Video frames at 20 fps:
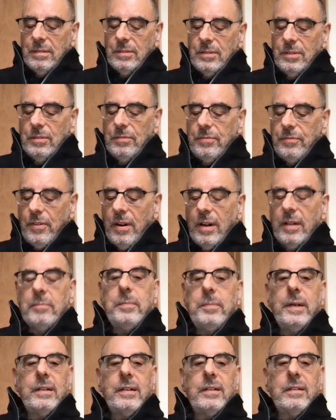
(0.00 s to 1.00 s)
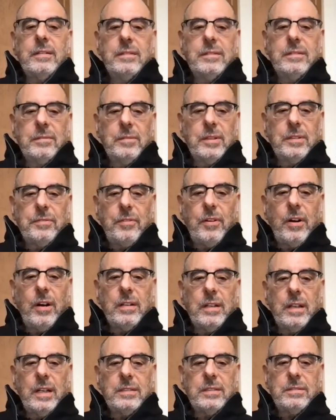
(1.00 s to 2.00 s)
do far better with far
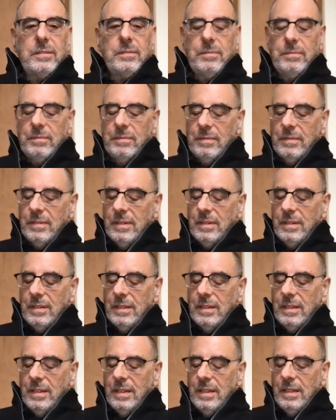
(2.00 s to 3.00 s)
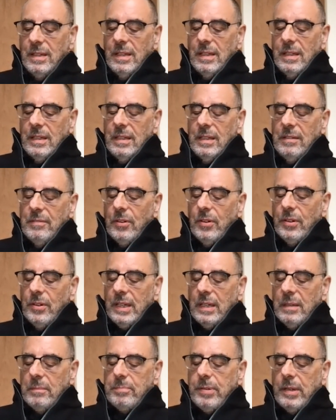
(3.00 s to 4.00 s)
less,
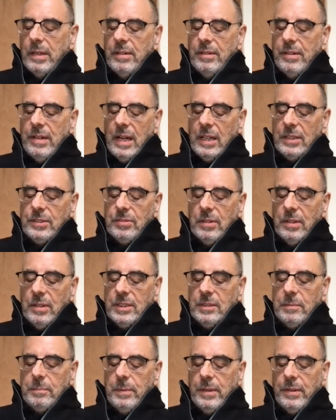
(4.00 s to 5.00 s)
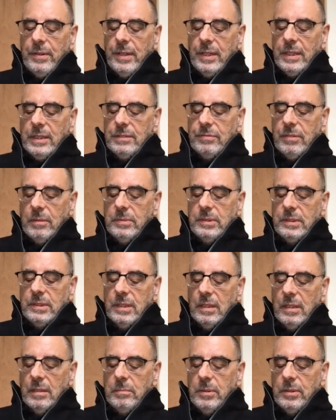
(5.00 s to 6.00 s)
evoking preternatural experience from
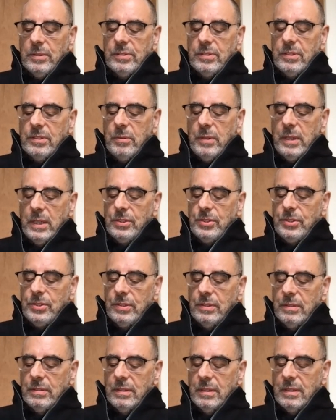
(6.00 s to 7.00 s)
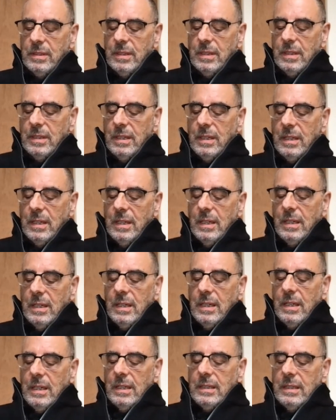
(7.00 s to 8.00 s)
syllables twitch,
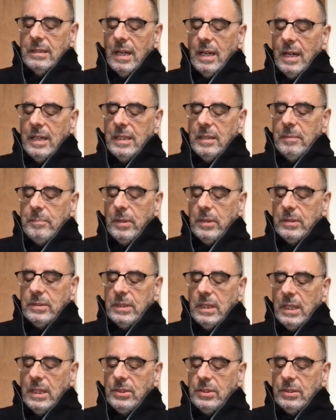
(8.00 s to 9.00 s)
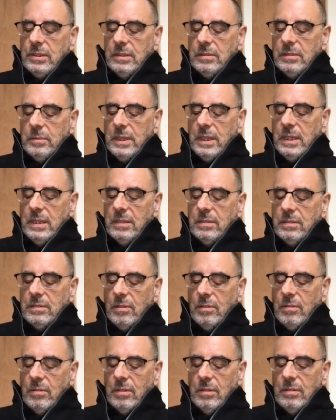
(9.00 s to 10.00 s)
tiny pulsations within the
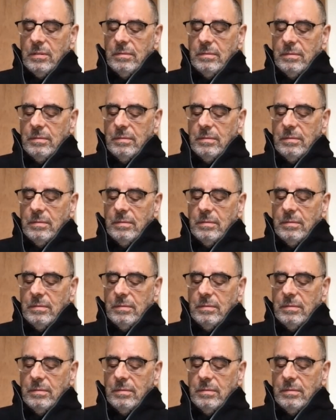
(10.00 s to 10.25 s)
soul.